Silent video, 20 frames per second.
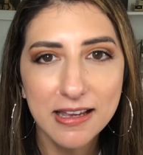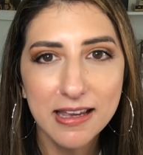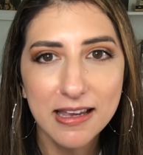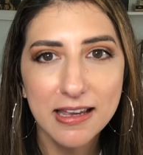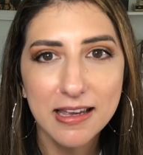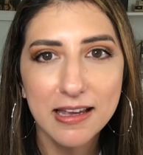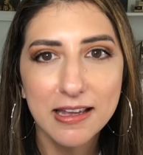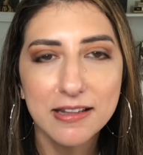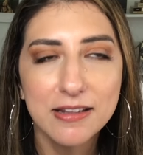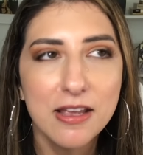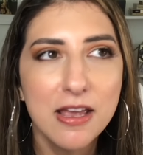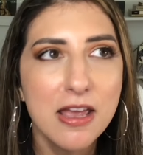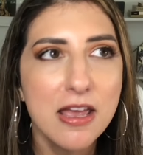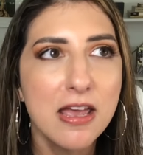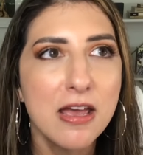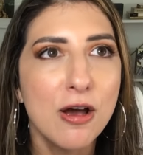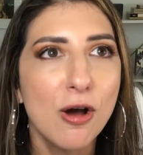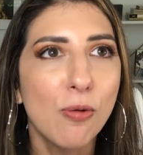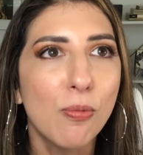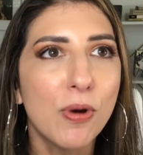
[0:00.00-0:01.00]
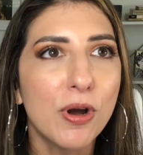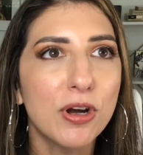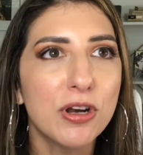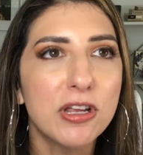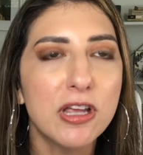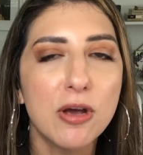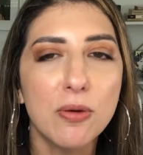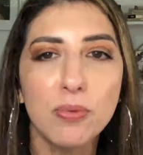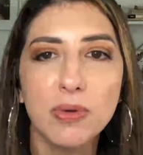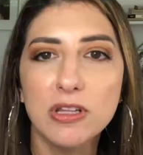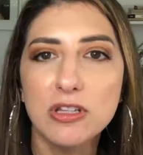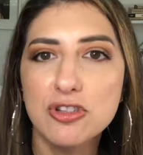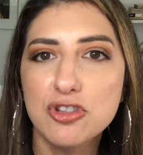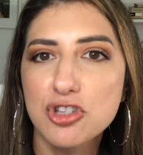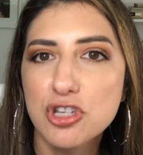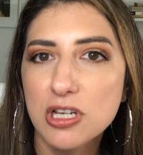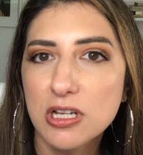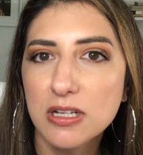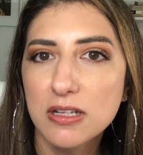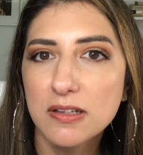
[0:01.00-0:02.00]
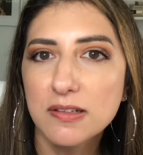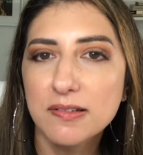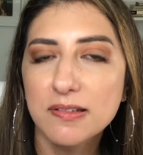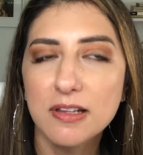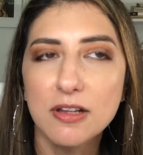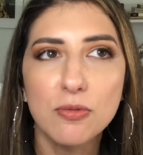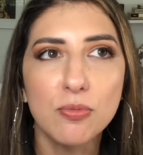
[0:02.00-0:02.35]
and wearing it with jeans,